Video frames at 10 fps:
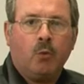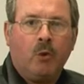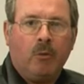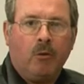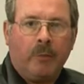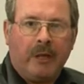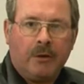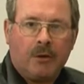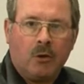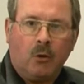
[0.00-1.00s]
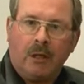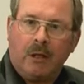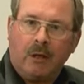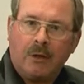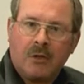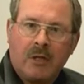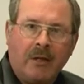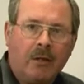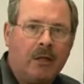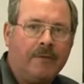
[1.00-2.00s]
we will be installing are
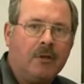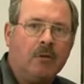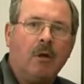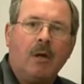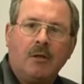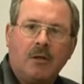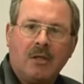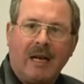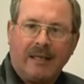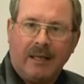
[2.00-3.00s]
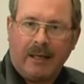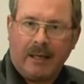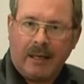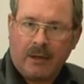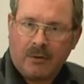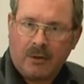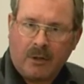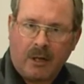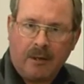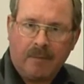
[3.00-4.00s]
sensitive to static
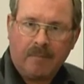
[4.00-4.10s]
electricity.